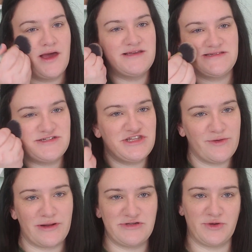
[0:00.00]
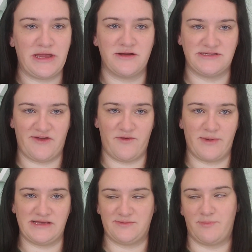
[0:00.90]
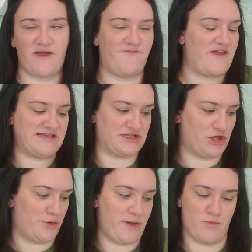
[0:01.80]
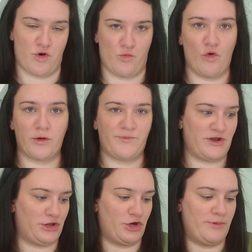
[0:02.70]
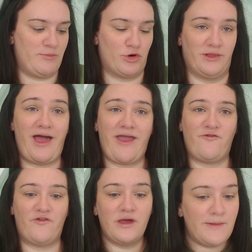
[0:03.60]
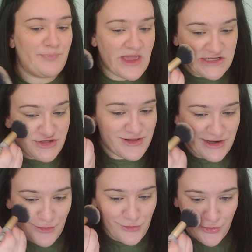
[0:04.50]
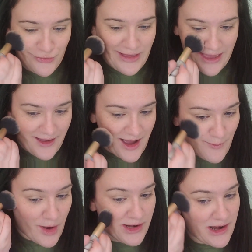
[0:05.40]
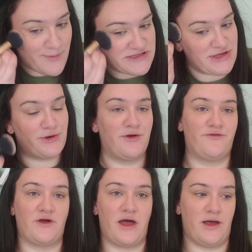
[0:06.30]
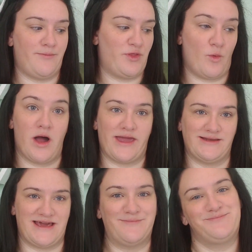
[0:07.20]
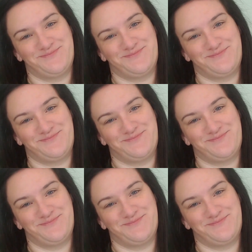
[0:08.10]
Essentially what I'm doing here is giving my face a little bit more warmth and a little bit more life so that I don't look like I'm on an episode of The Walking Dead.